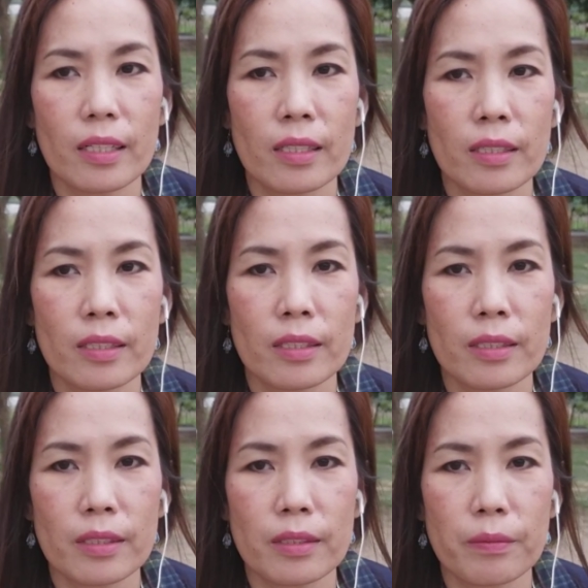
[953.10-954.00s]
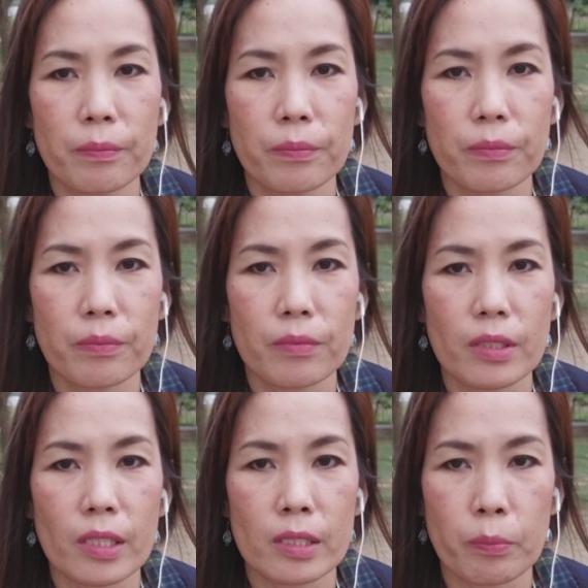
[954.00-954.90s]
uh,
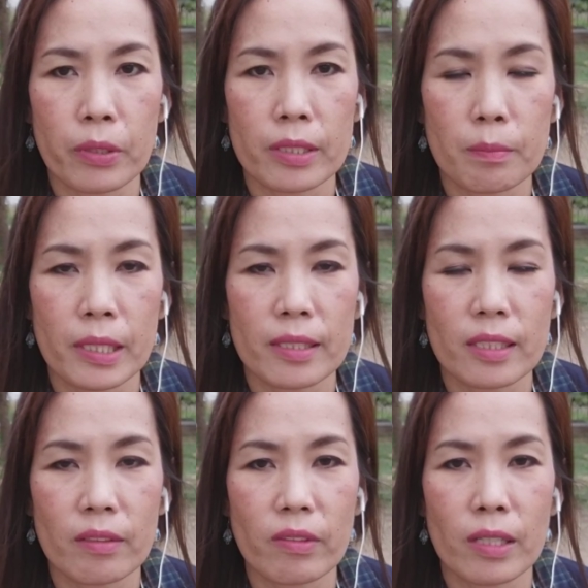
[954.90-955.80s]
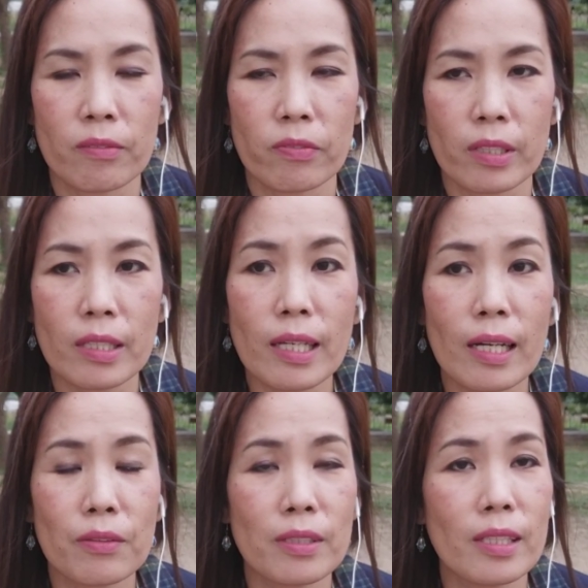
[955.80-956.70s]
express myself and find
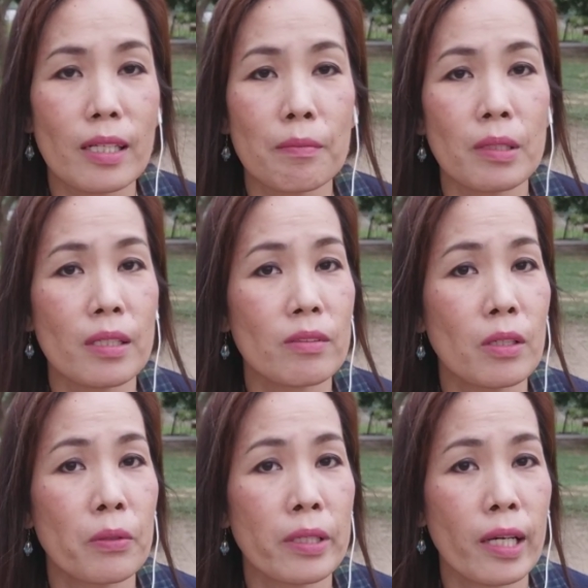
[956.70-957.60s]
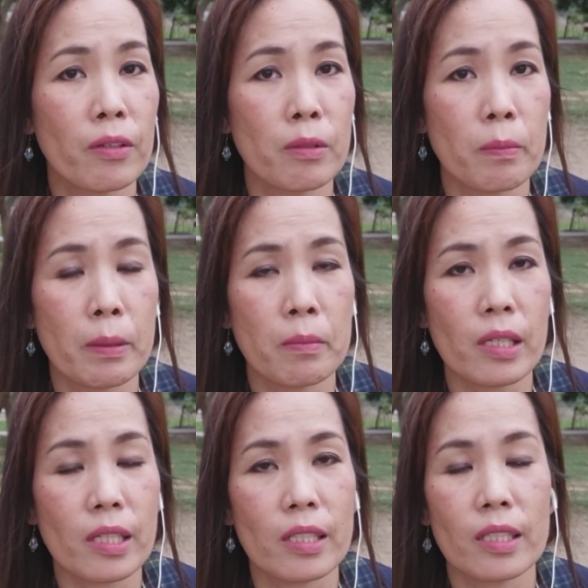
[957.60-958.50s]
out that I'm not going out of my
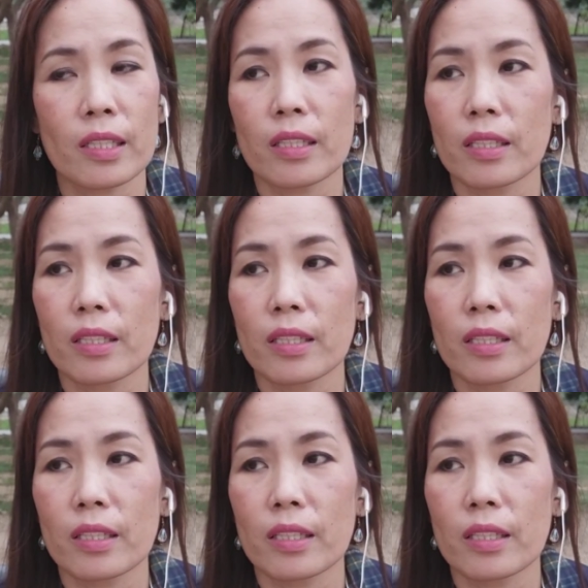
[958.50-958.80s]
mind and